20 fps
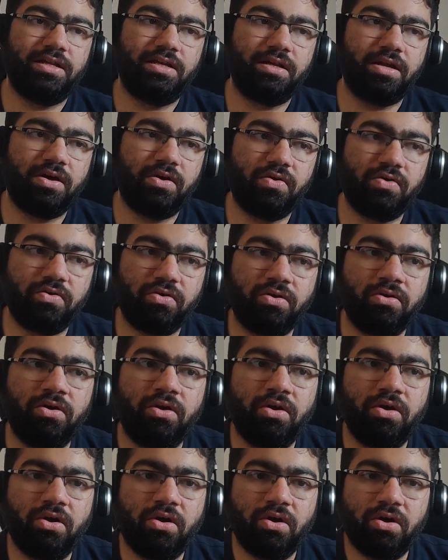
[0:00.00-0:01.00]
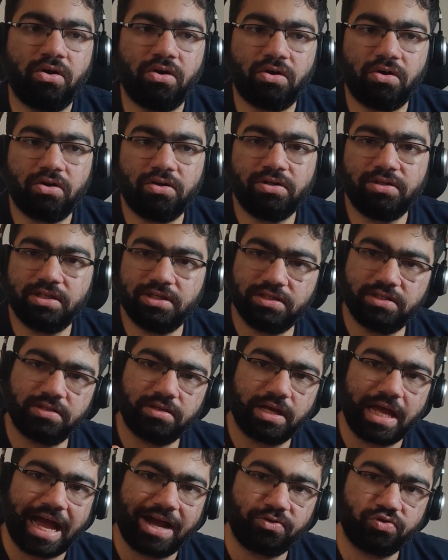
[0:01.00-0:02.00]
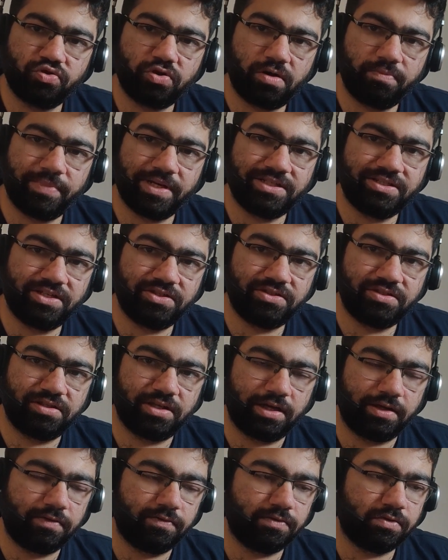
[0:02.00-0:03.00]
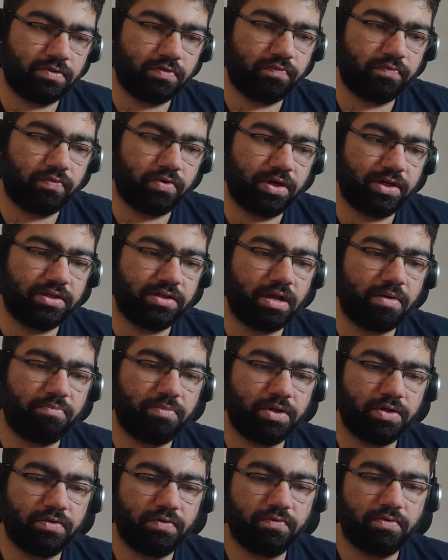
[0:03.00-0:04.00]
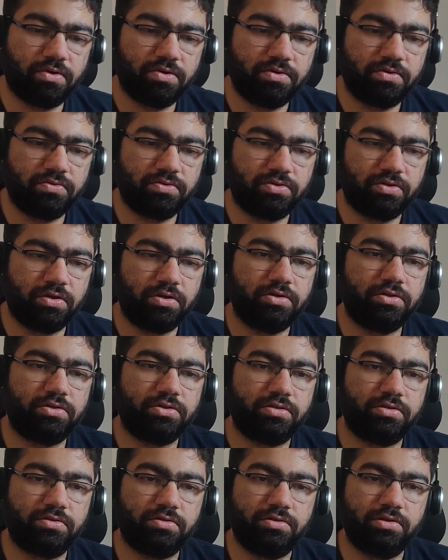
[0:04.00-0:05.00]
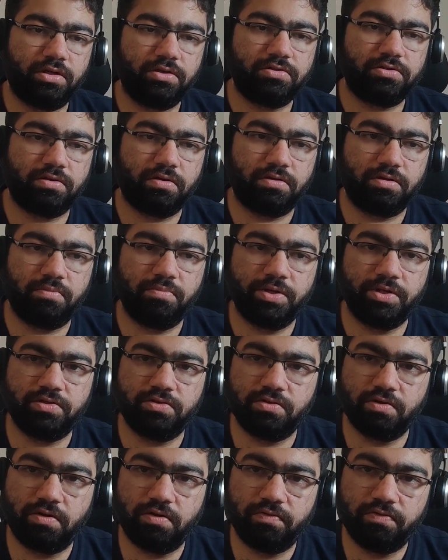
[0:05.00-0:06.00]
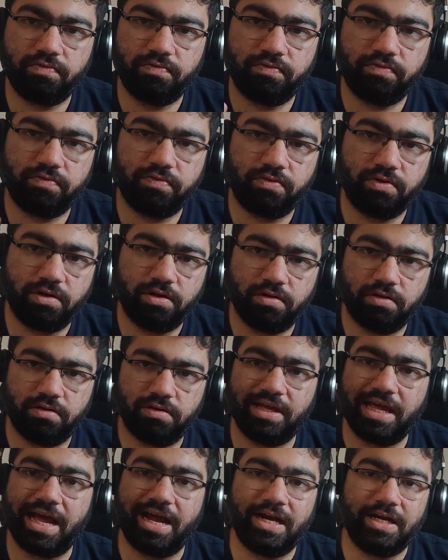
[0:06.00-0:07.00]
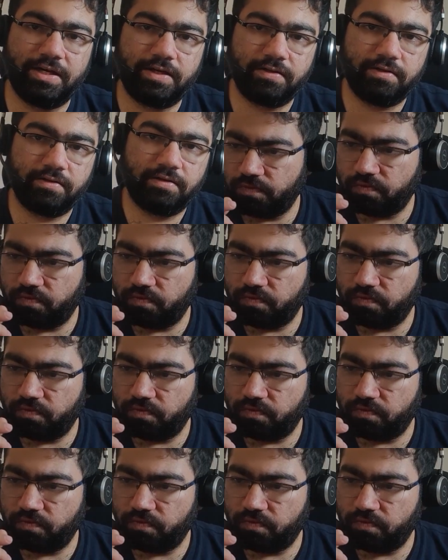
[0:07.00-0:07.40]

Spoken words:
Now, on this actual message thing, so for example, you want to search just on the basis of cat.